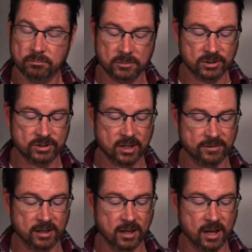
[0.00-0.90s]
There's
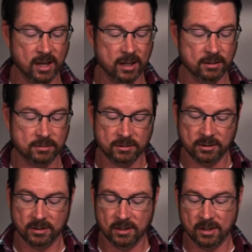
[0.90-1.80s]
nothing
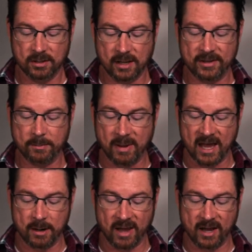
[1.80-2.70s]

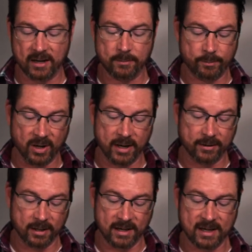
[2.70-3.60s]
bad about it.
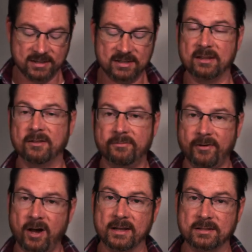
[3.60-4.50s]
But like I said, the
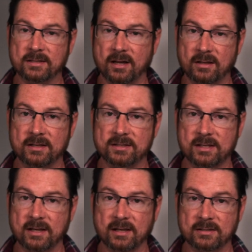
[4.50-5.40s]
font on these
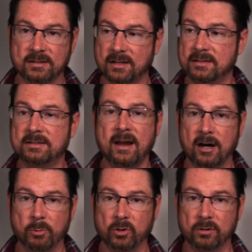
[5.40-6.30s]
things is
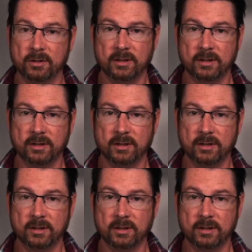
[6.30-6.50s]
terrible.